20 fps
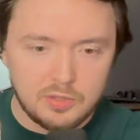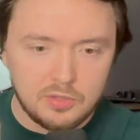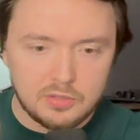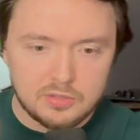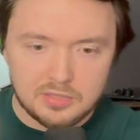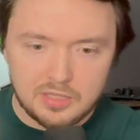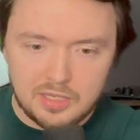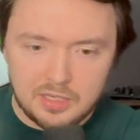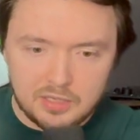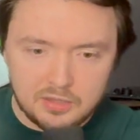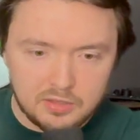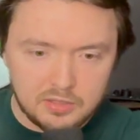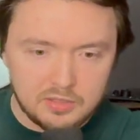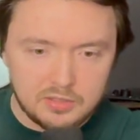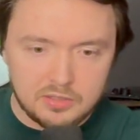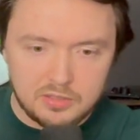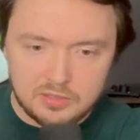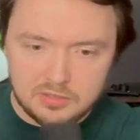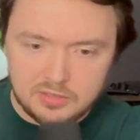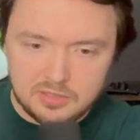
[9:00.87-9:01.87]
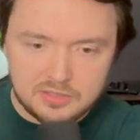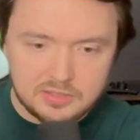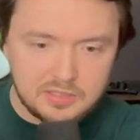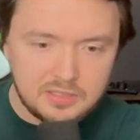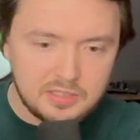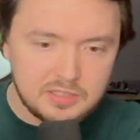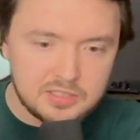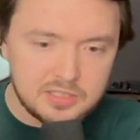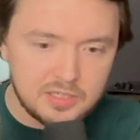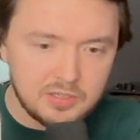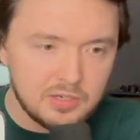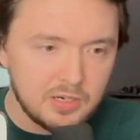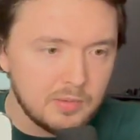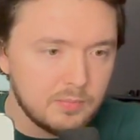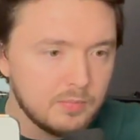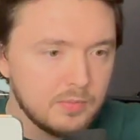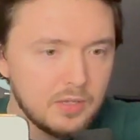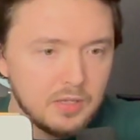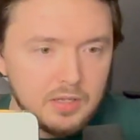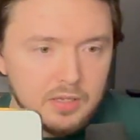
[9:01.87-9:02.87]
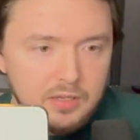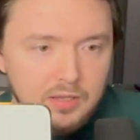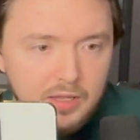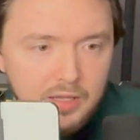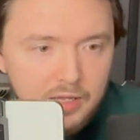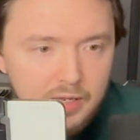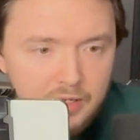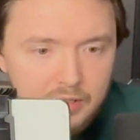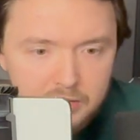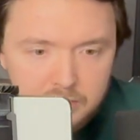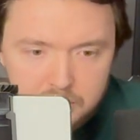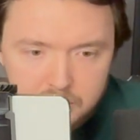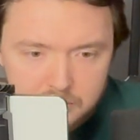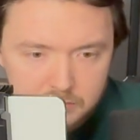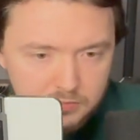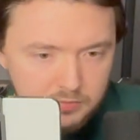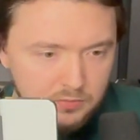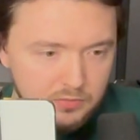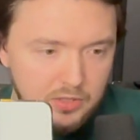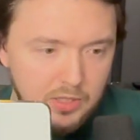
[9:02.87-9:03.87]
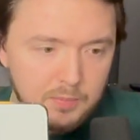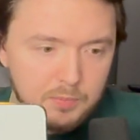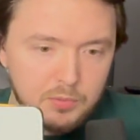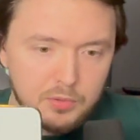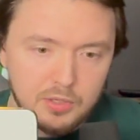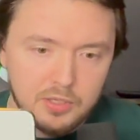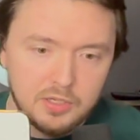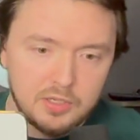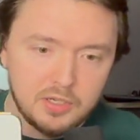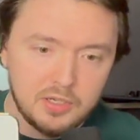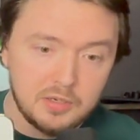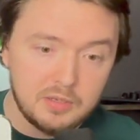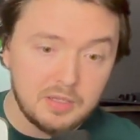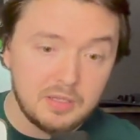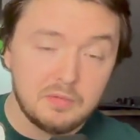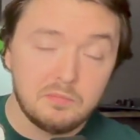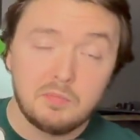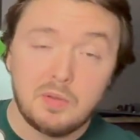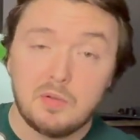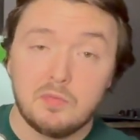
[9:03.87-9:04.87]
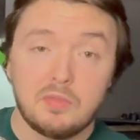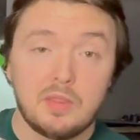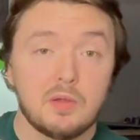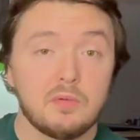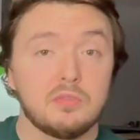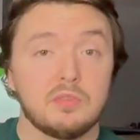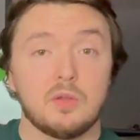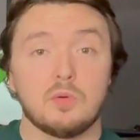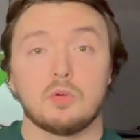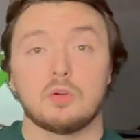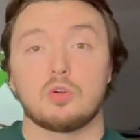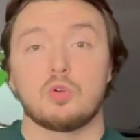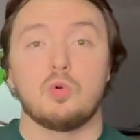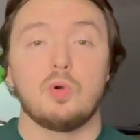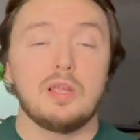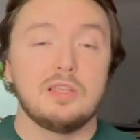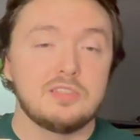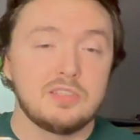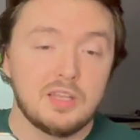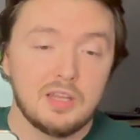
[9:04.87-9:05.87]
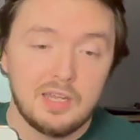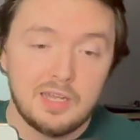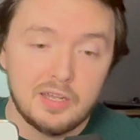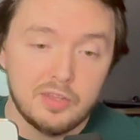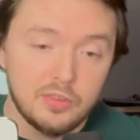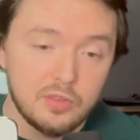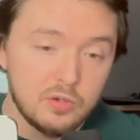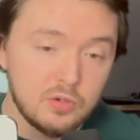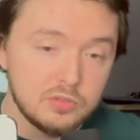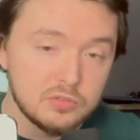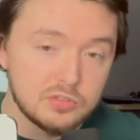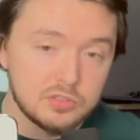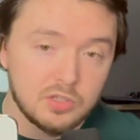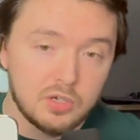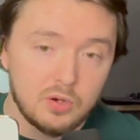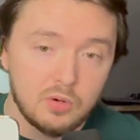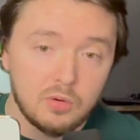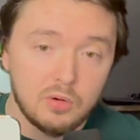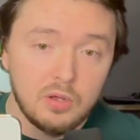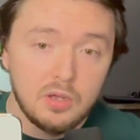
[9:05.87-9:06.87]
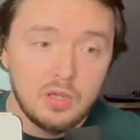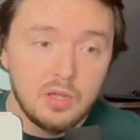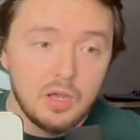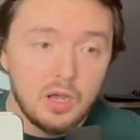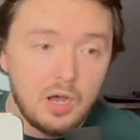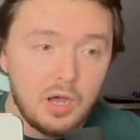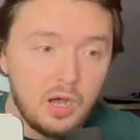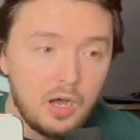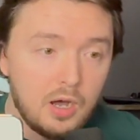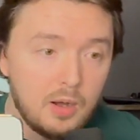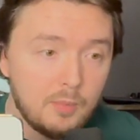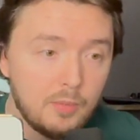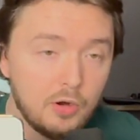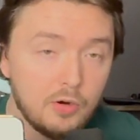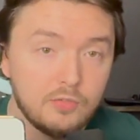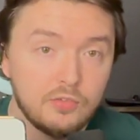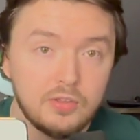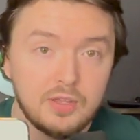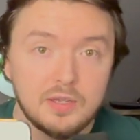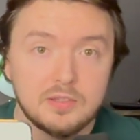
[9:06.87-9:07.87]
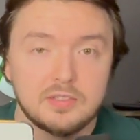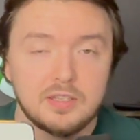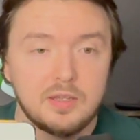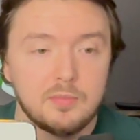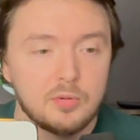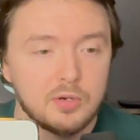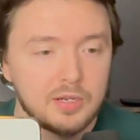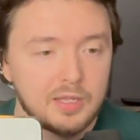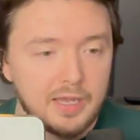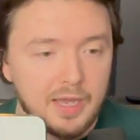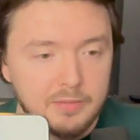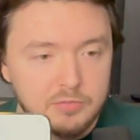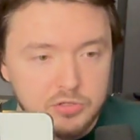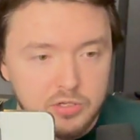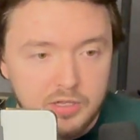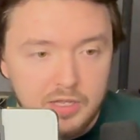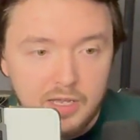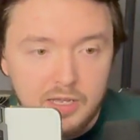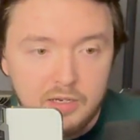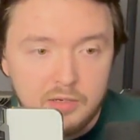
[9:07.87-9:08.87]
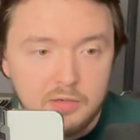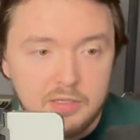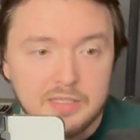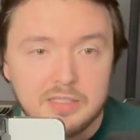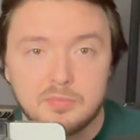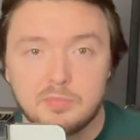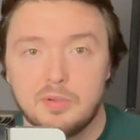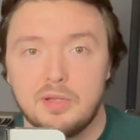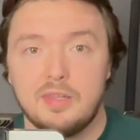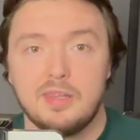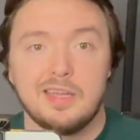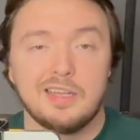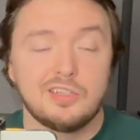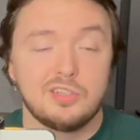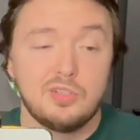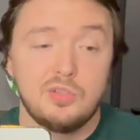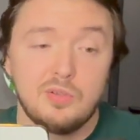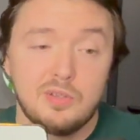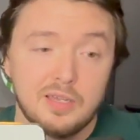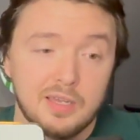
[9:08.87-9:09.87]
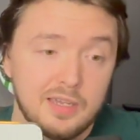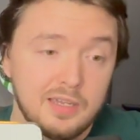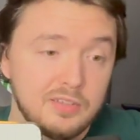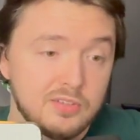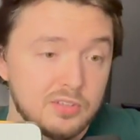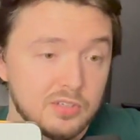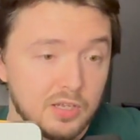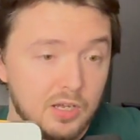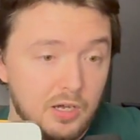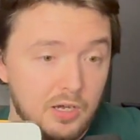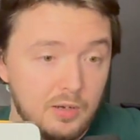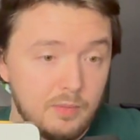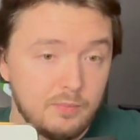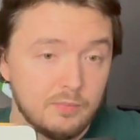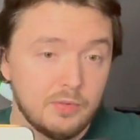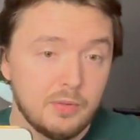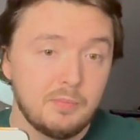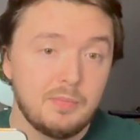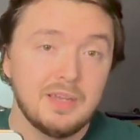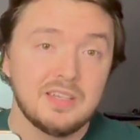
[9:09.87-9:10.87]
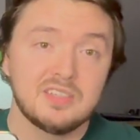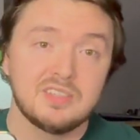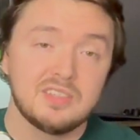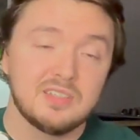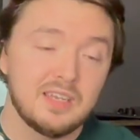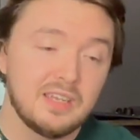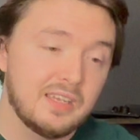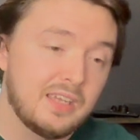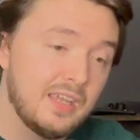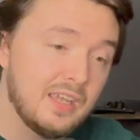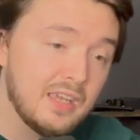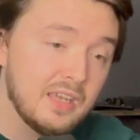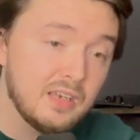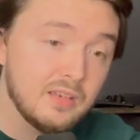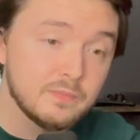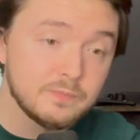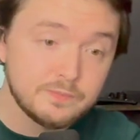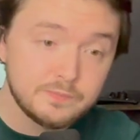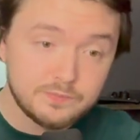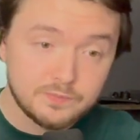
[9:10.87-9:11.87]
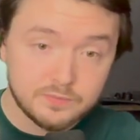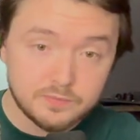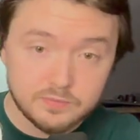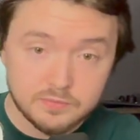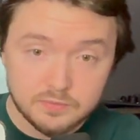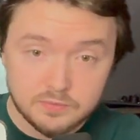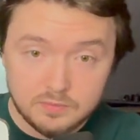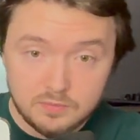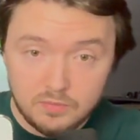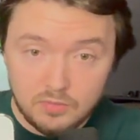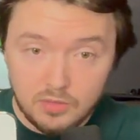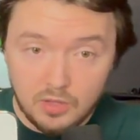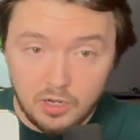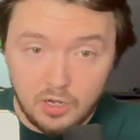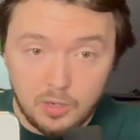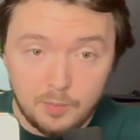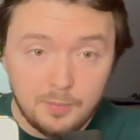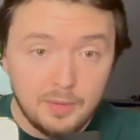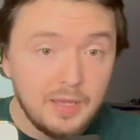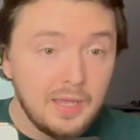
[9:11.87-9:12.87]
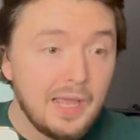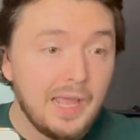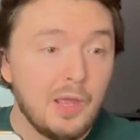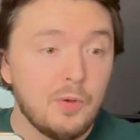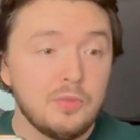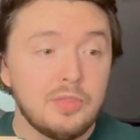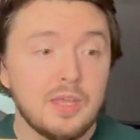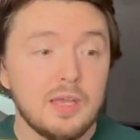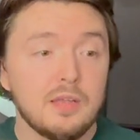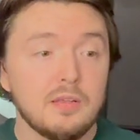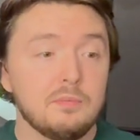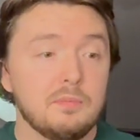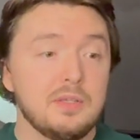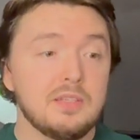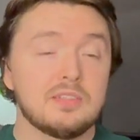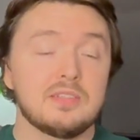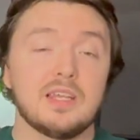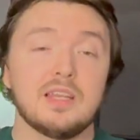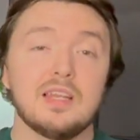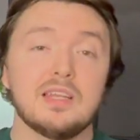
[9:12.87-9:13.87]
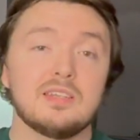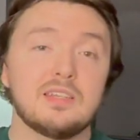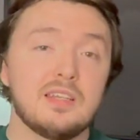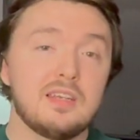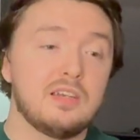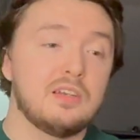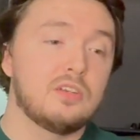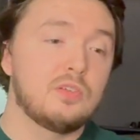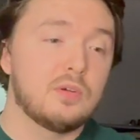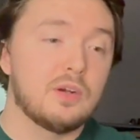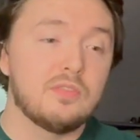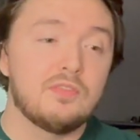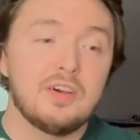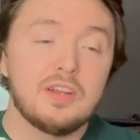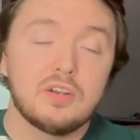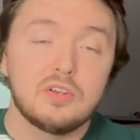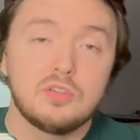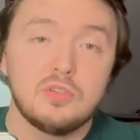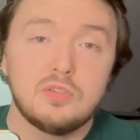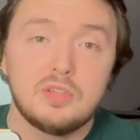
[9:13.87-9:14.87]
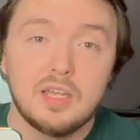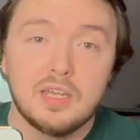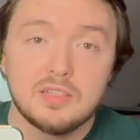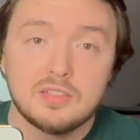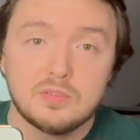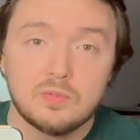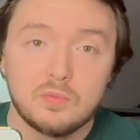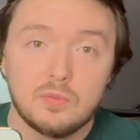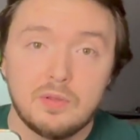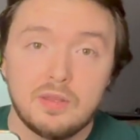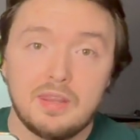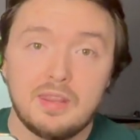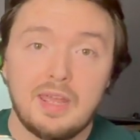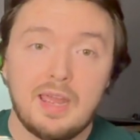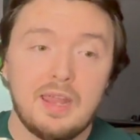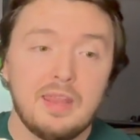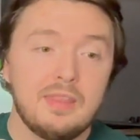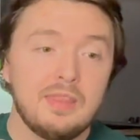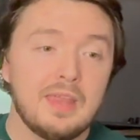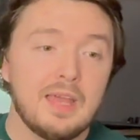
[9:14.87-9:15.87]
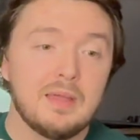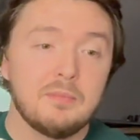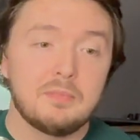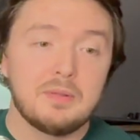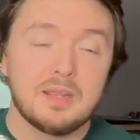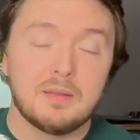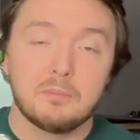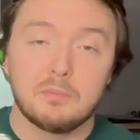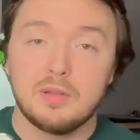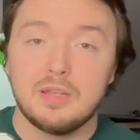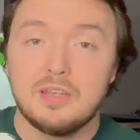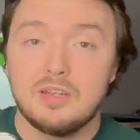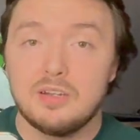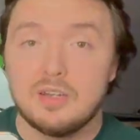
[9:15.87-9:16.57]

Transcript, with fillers: looks like the the 16 inch held up. They did pretty good. They they, they were crazy loud though. So um, hopefully I was able to capture that and display that to you guys um, the best as I can. Um, and with that being said, let's head into our final two tests, and that being Blender.